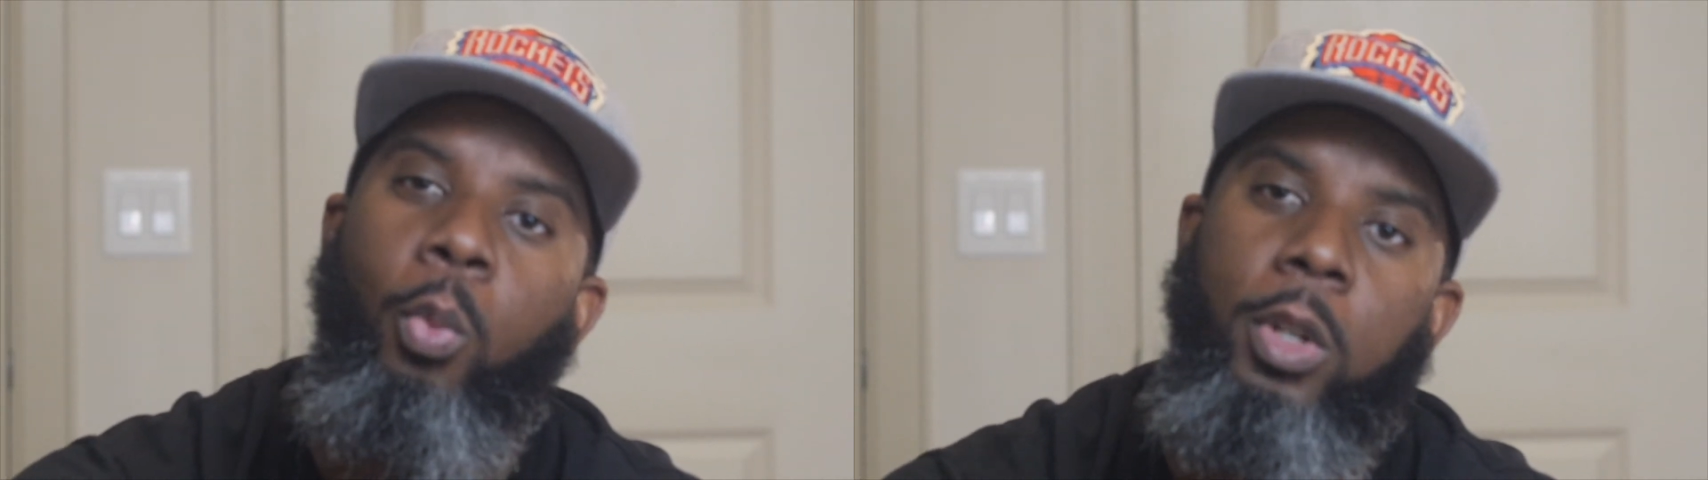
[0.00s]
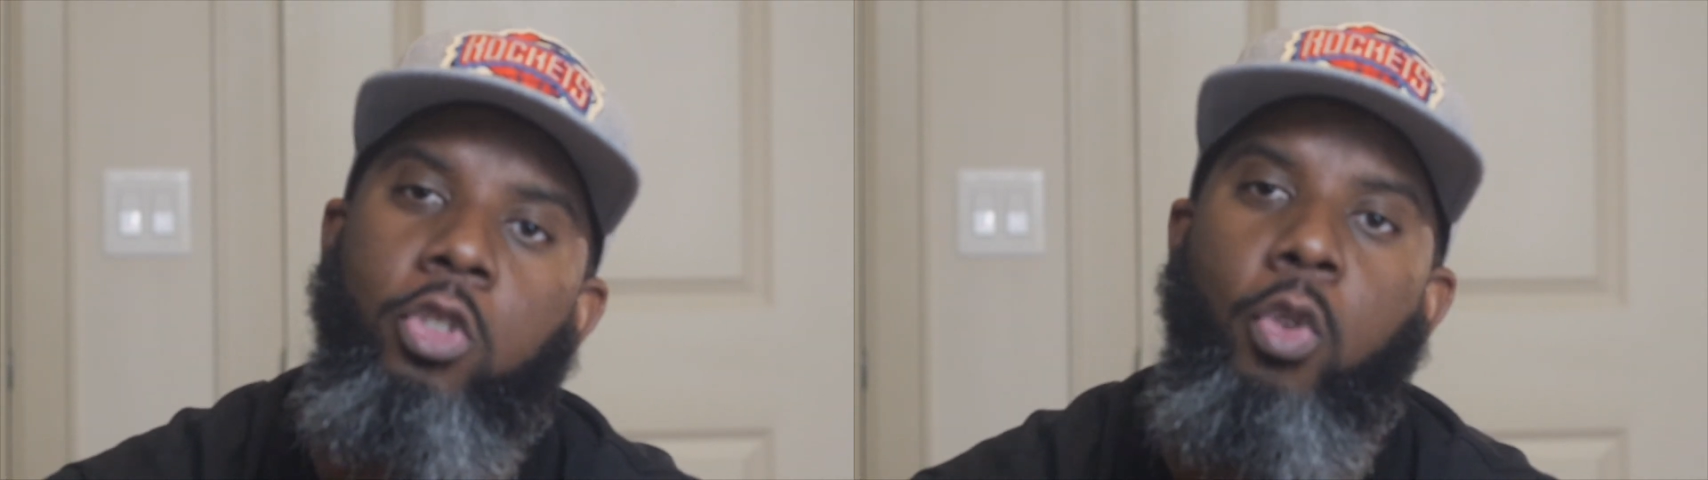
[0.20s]

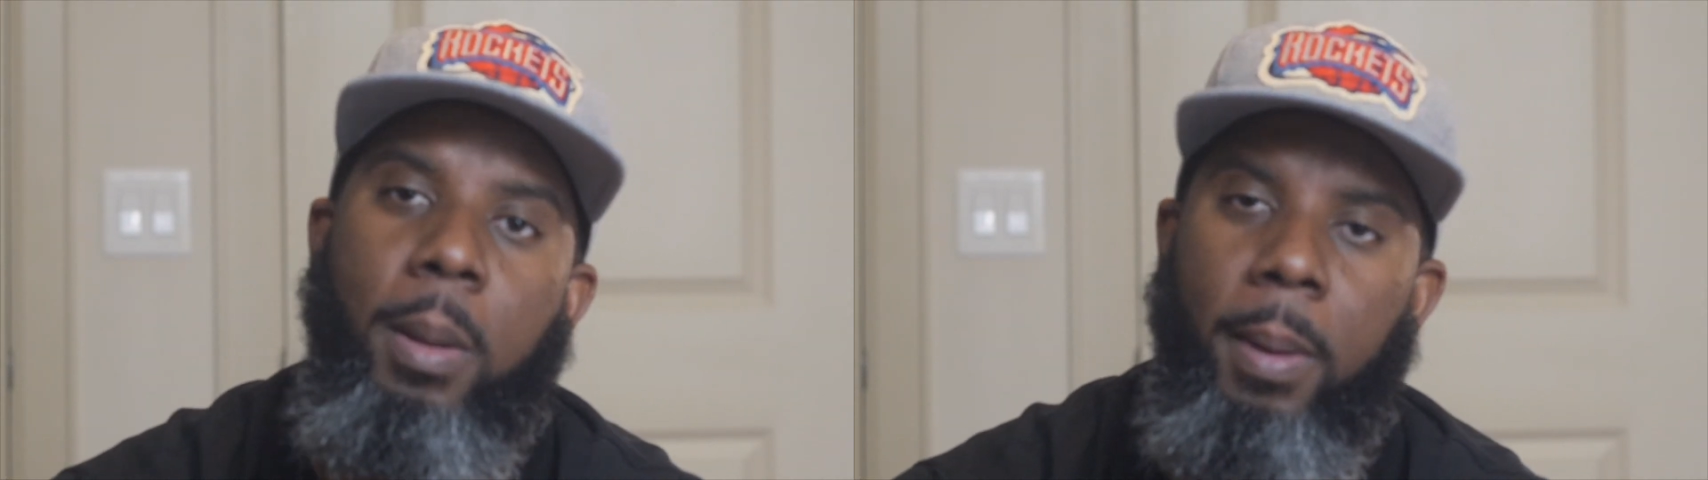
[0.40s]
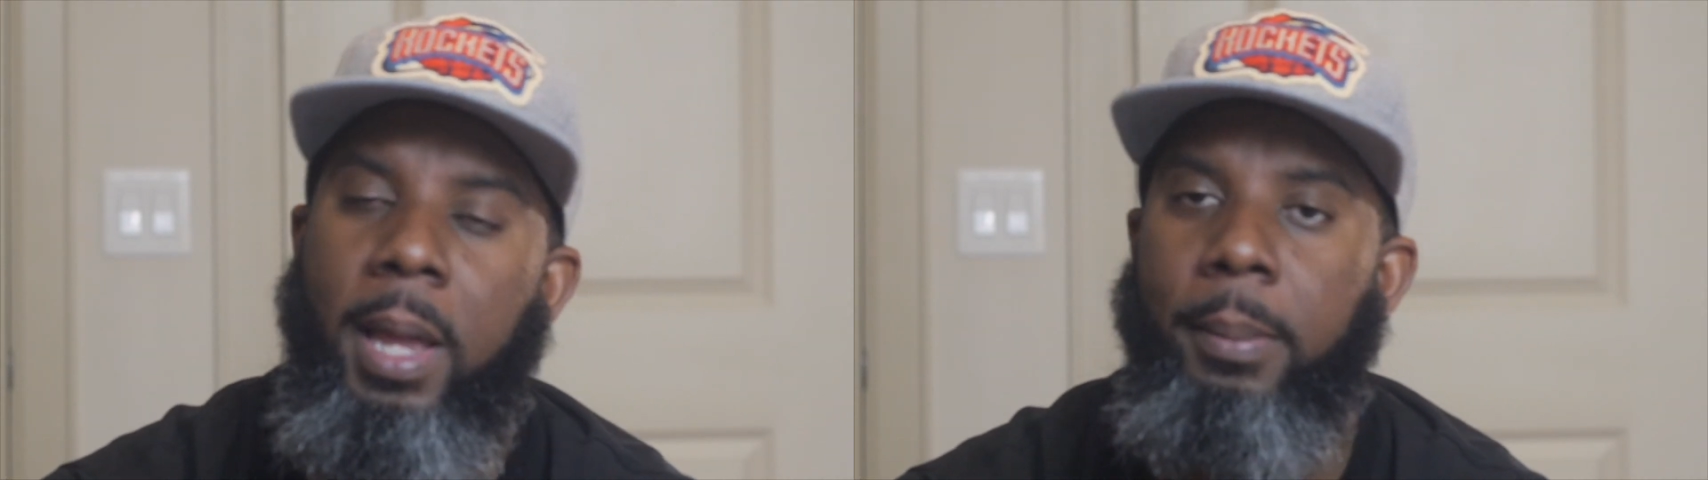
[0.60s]
with
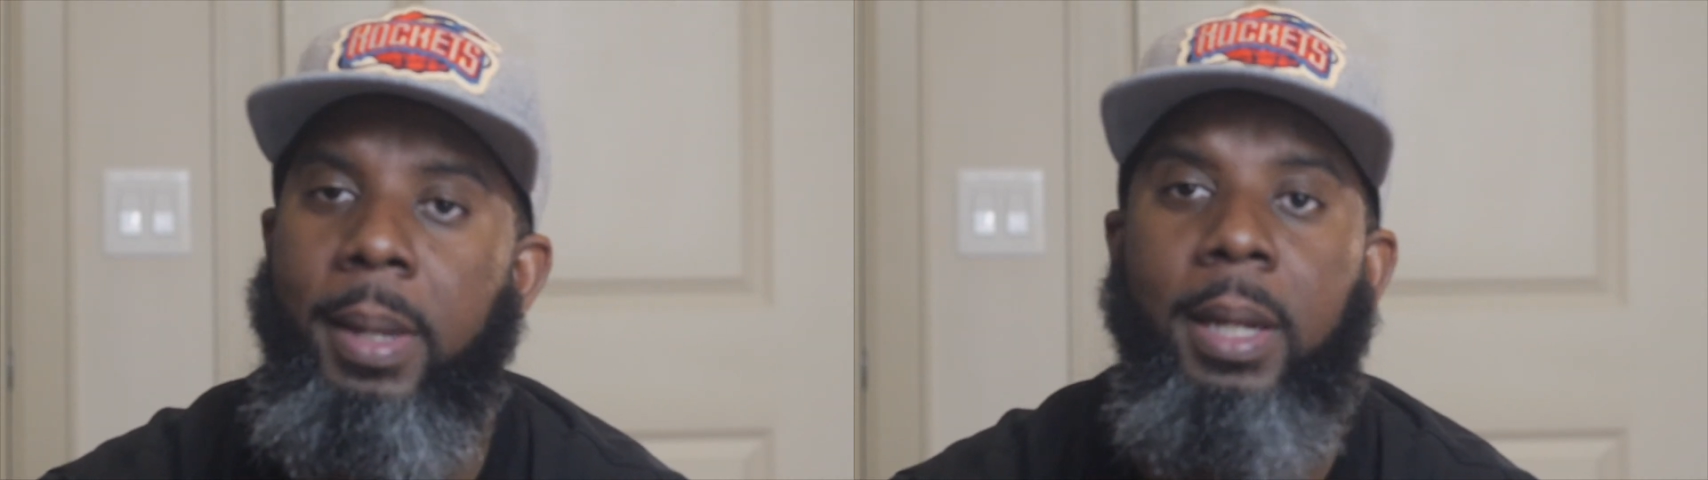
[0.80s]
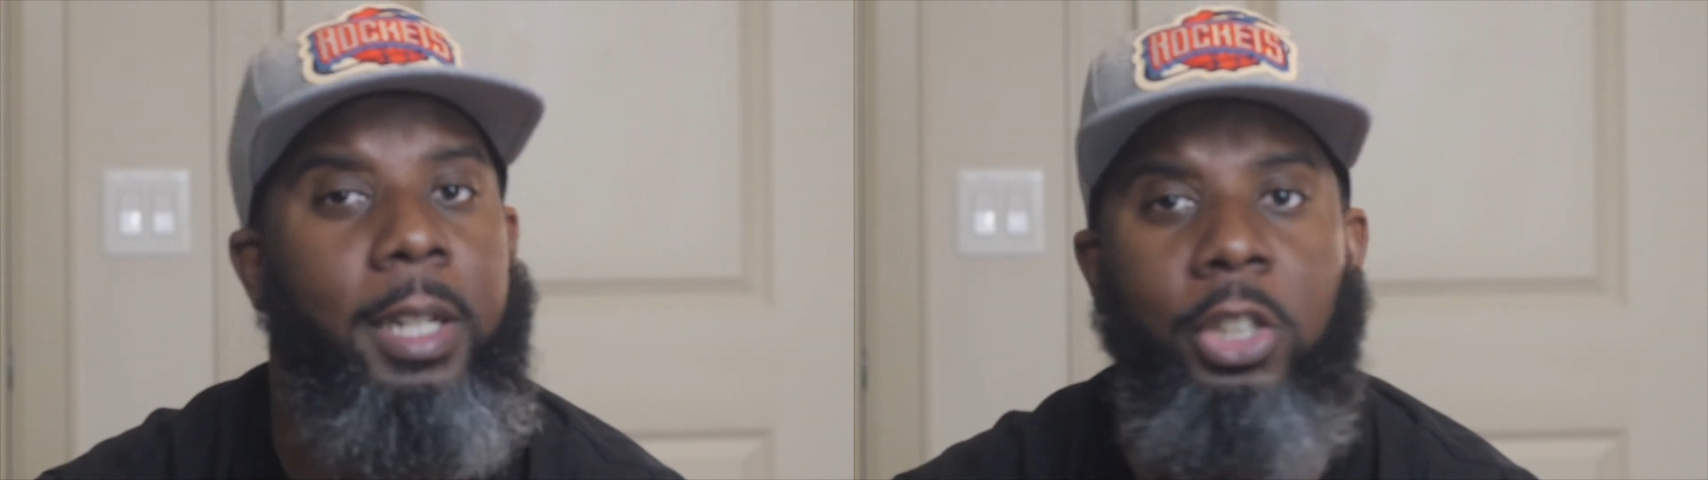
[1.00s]
straight black
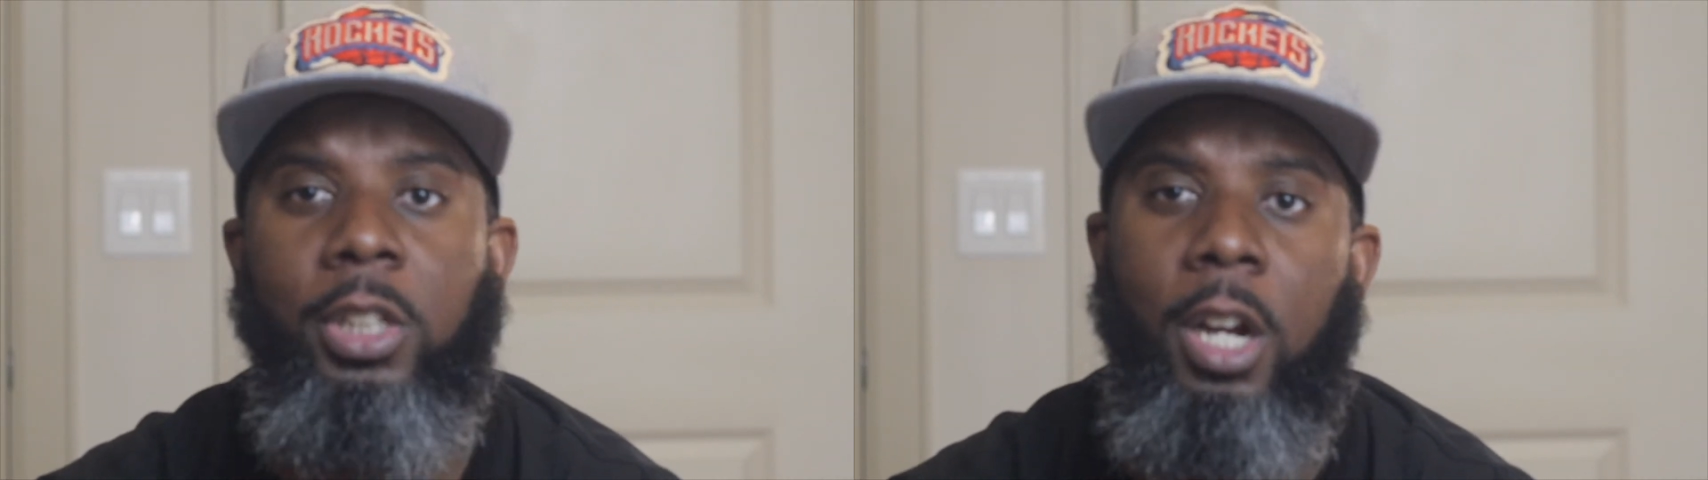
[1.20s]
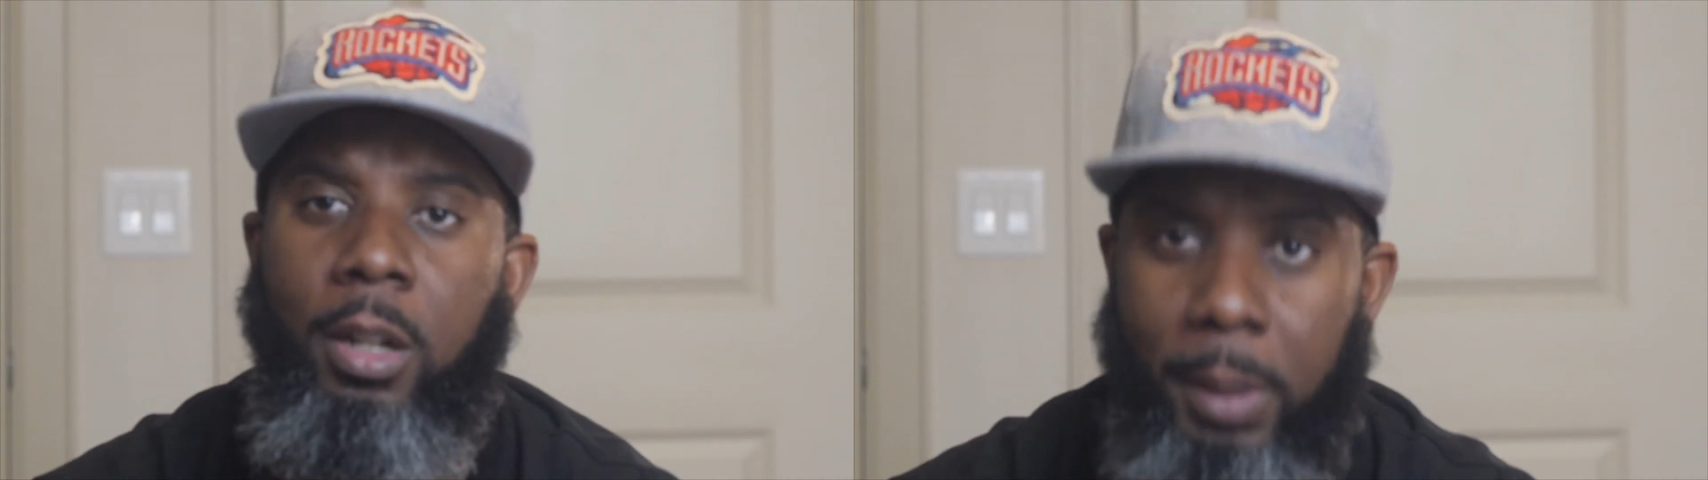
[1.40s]
men, unless
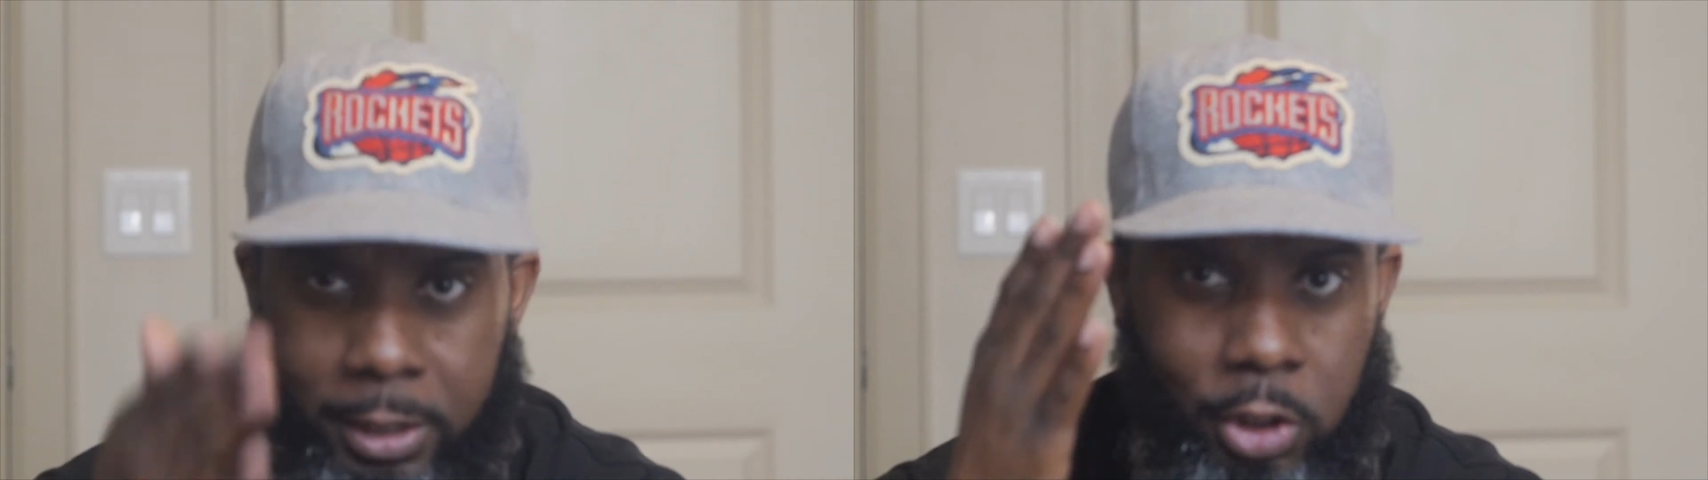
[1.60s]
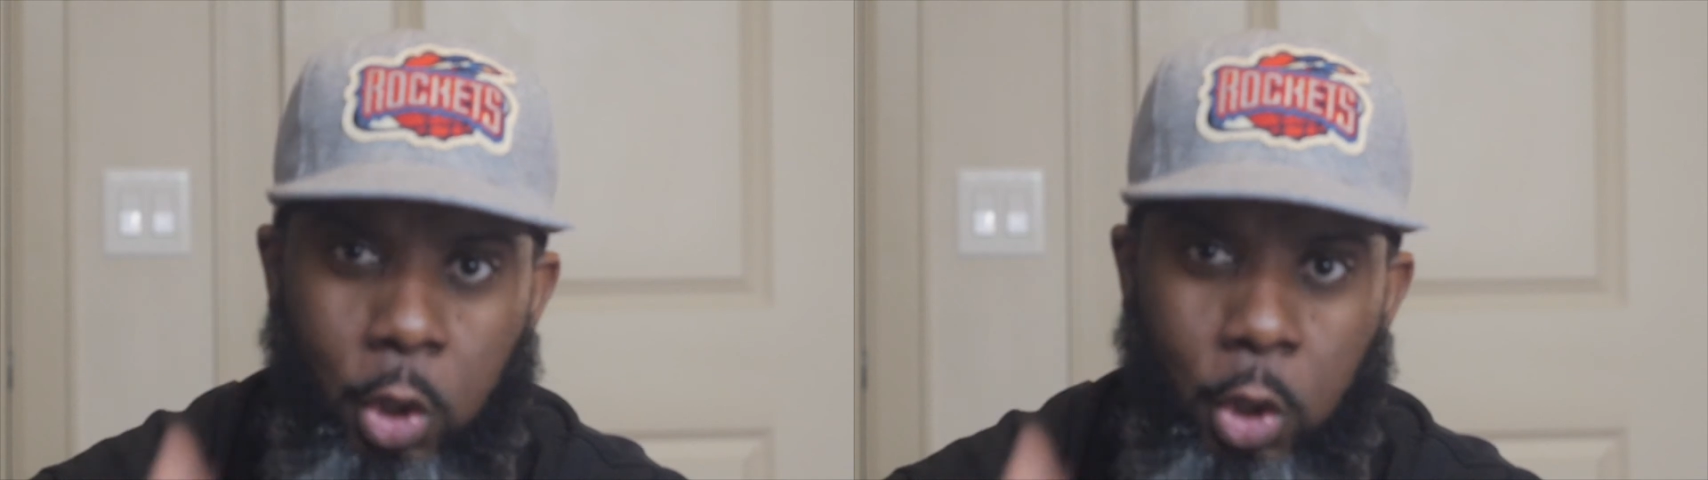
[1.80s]
you're talking about the